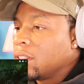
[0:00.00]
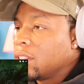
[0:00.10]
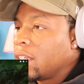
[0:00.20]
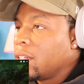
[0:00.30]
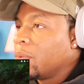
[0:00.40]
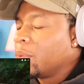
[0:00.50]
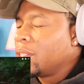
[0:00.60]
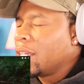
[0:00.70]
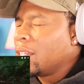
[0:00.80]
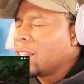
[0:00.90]
Like, what was
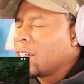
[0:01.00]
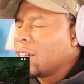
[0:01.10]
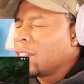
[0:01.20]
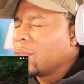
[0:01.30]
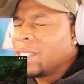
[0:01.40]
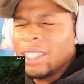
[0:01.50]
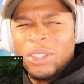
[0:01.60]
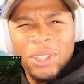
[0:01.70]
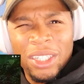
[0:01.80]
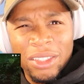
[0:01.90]
that? Was that
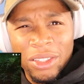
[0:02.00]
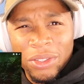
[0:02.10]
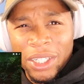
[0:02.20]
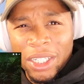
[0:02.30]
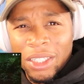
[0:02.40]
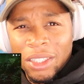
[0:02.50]
2003?